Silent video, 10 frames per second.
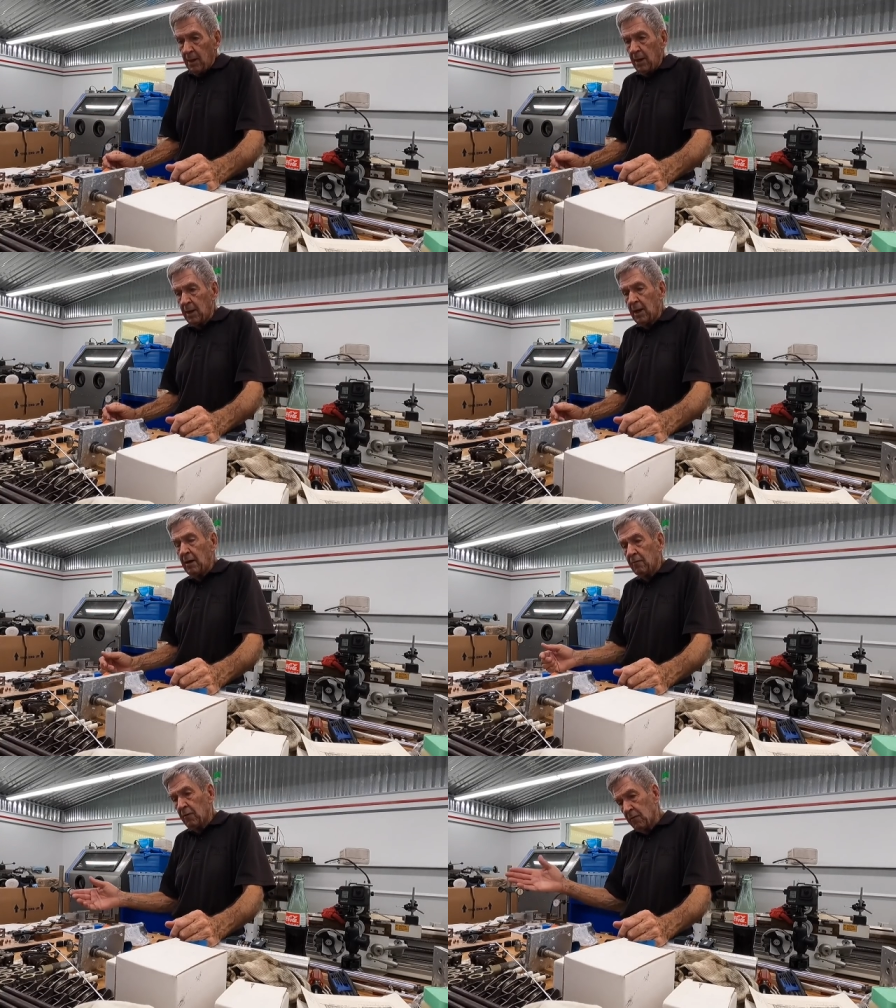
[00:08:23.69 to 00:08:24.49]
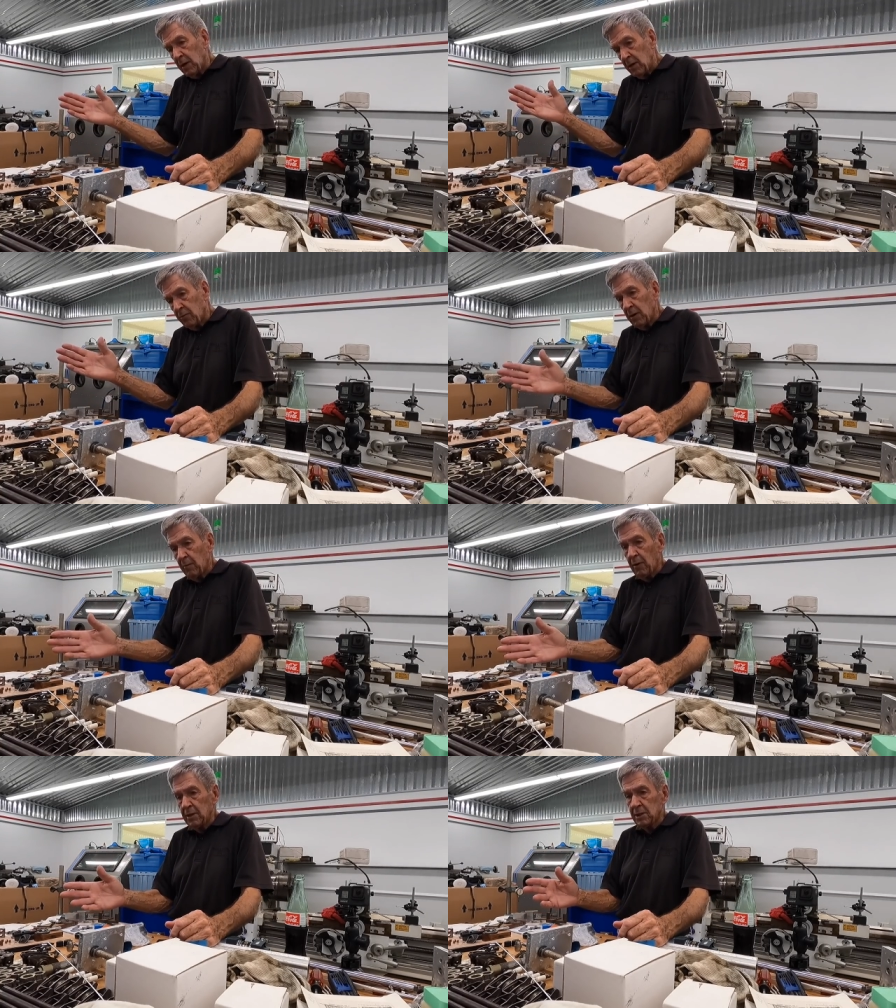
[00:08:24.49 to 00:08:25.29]
And they have different heat
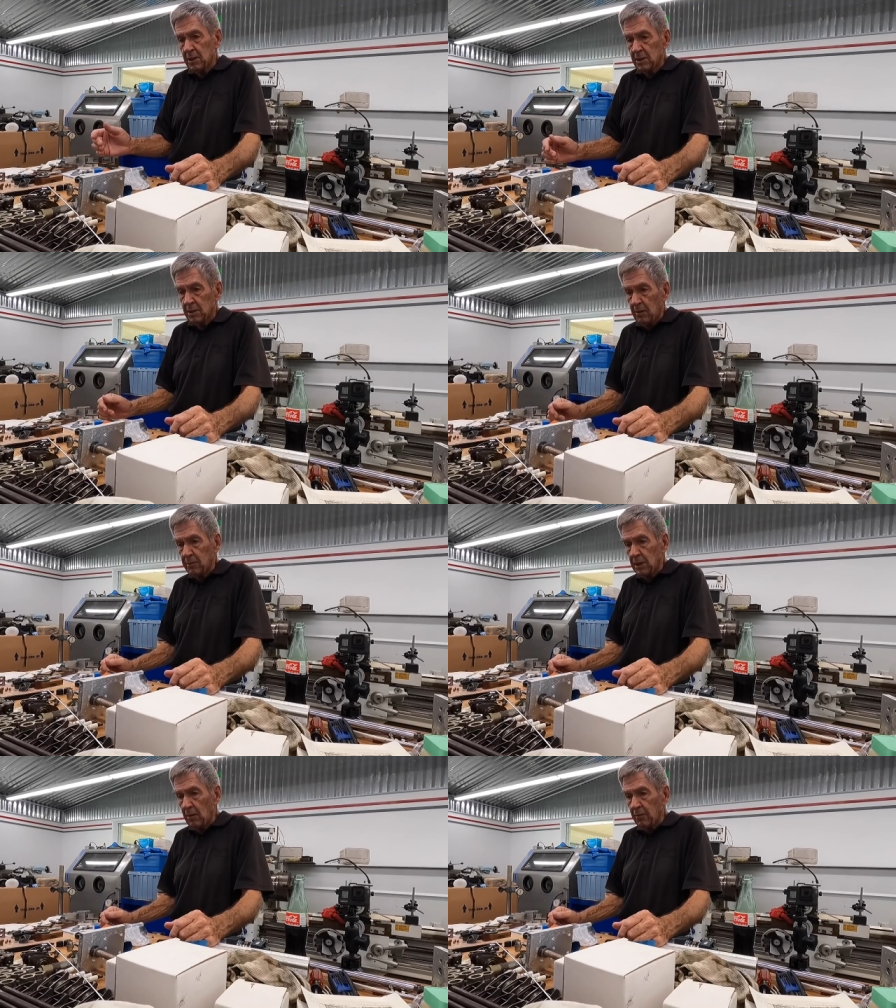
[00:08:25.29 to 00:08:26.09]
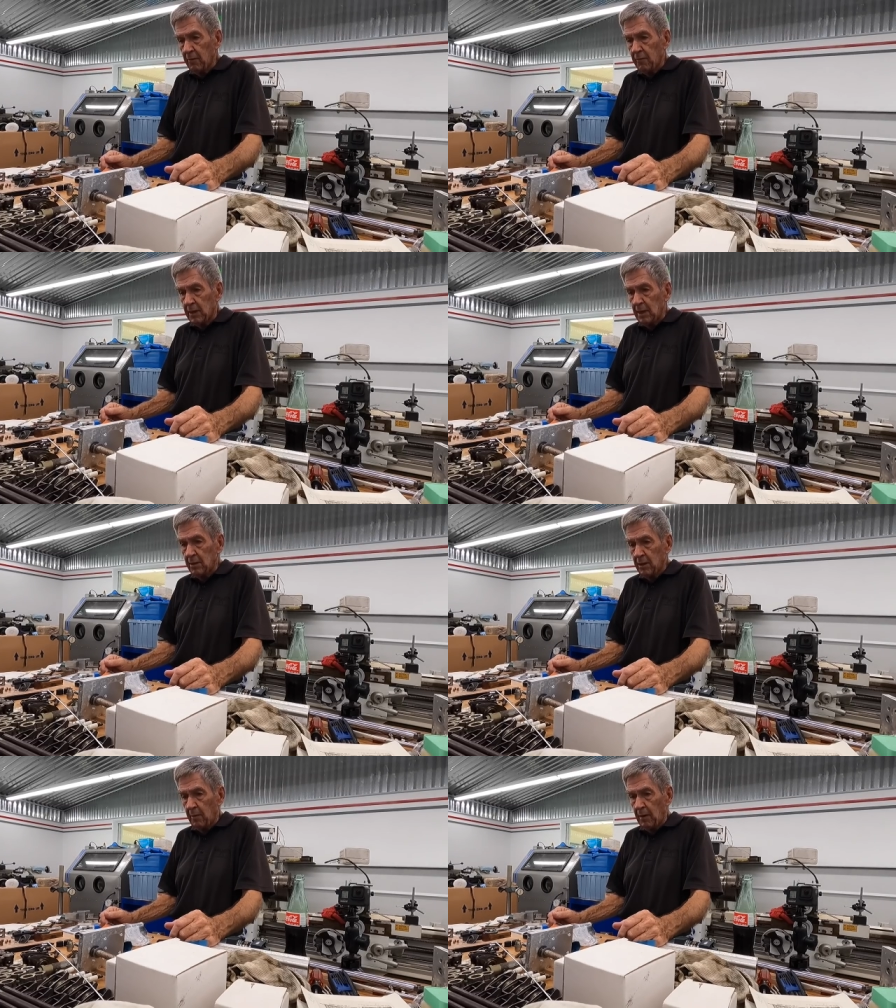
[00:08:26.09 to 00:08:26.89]
treating processes on it. It's all different. How
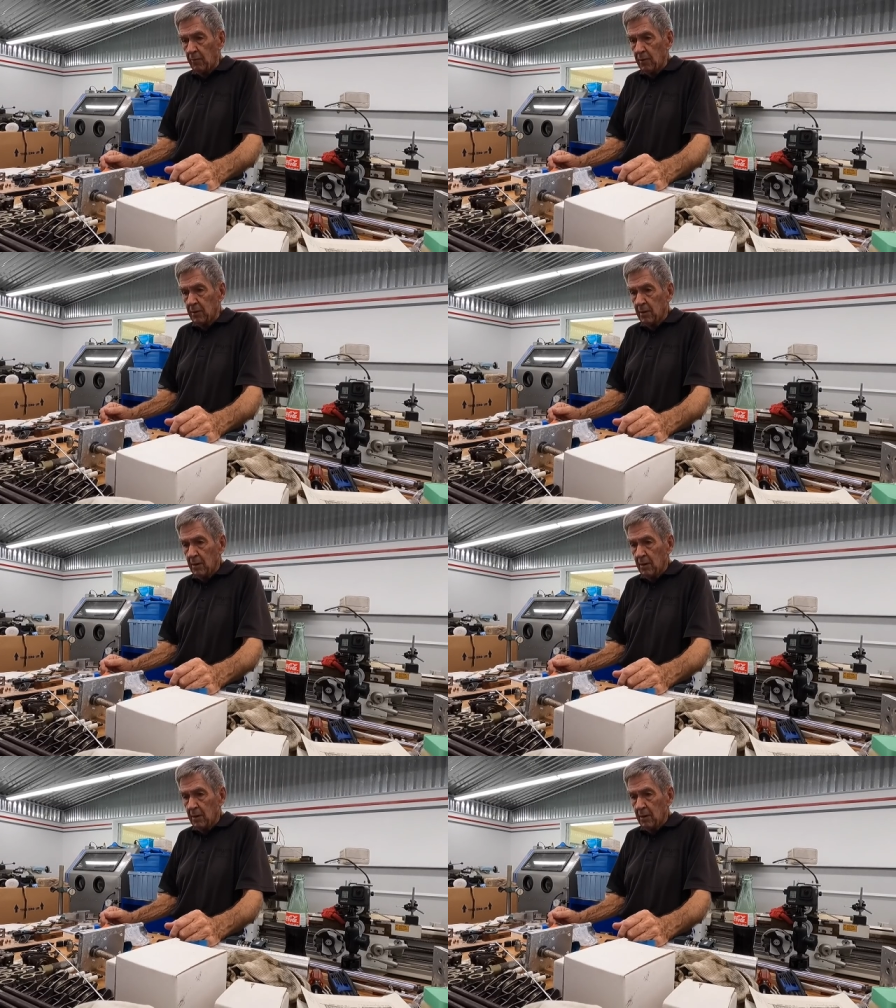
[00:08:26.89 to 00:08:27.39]
you come out with